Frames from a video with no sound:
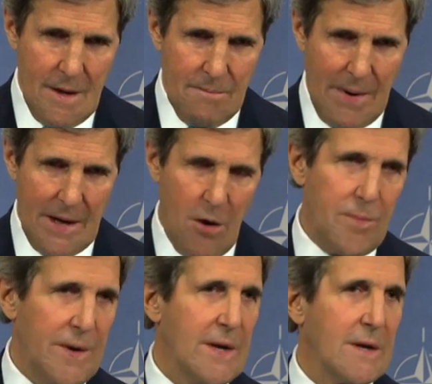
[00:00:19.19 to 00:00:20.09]
by
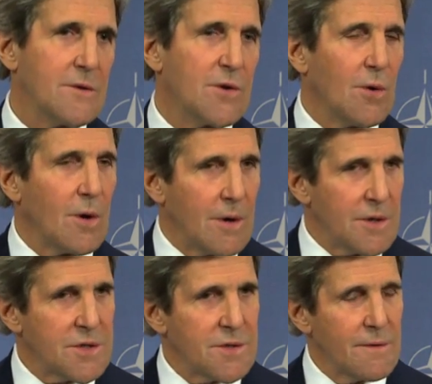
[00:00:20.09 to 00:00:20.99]
opening
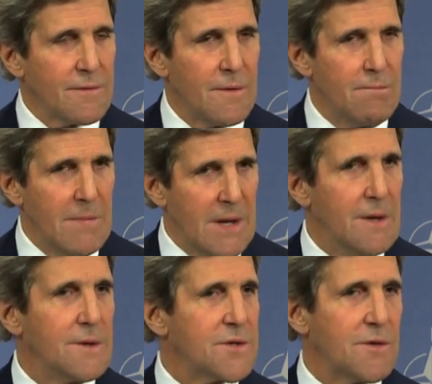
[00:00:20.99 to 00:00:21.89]
doors for
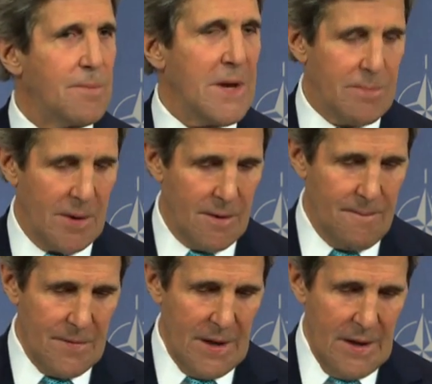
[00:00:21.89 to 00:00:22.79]
millions of people
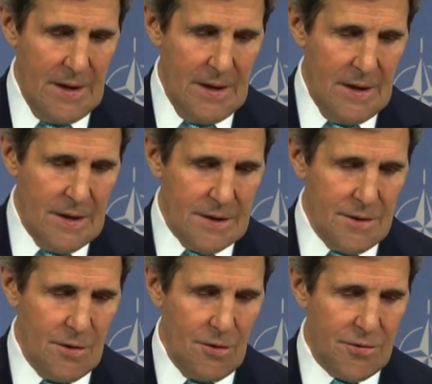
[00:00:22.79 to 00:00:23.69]

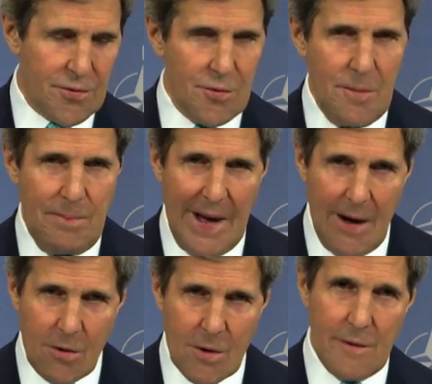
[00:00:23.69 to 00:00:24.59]
who, through the
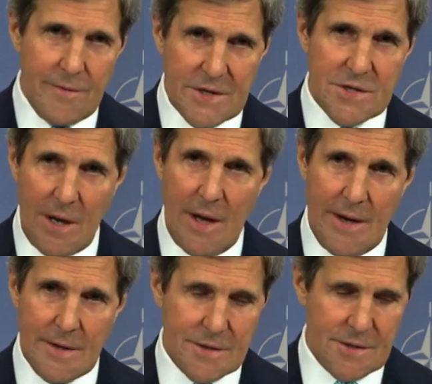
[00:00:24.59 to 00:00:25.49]
power of this
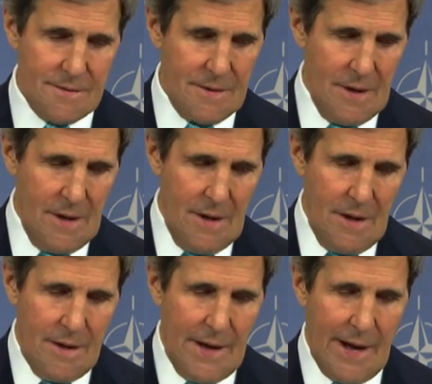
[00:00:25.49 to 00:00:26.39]
alliance,
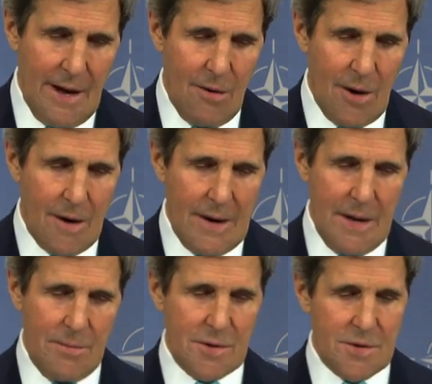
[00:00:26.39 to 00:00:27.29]
now are
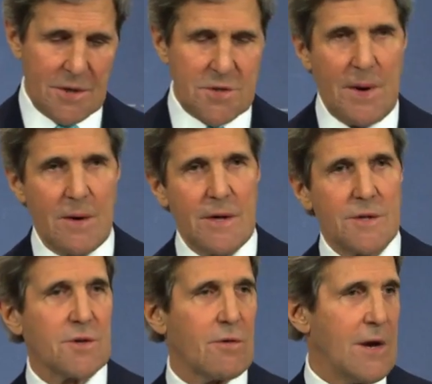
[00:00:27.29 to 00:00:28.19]
able to
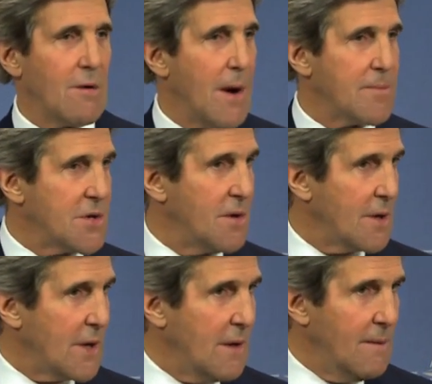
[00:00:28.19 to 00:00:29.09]
experience greater
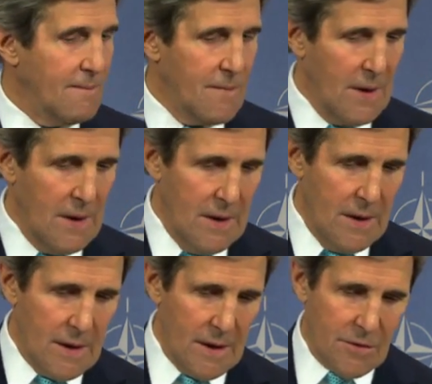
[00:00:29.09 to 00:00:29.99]
opportunity,
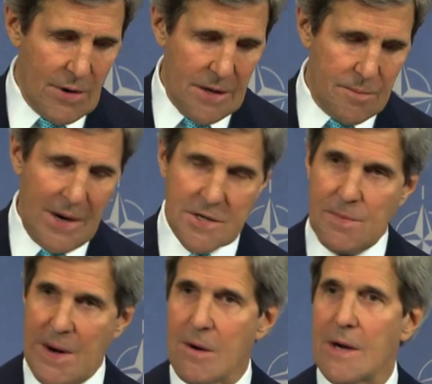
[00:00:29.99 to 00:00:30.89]
greater
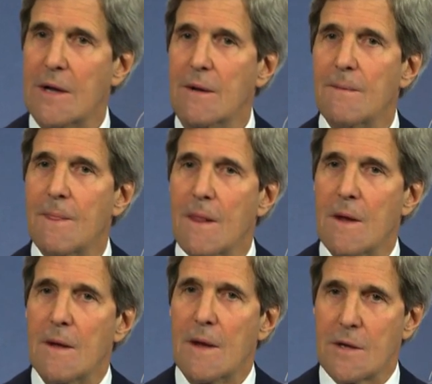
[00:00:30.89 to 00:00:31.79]
prosperity,
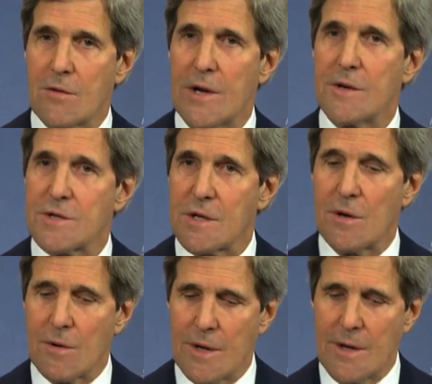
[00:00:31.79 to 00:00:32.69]
and greater
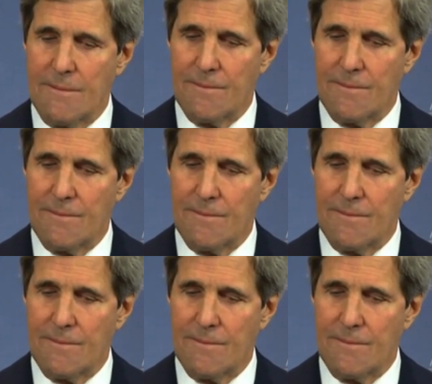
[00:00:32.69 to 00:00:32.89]
security.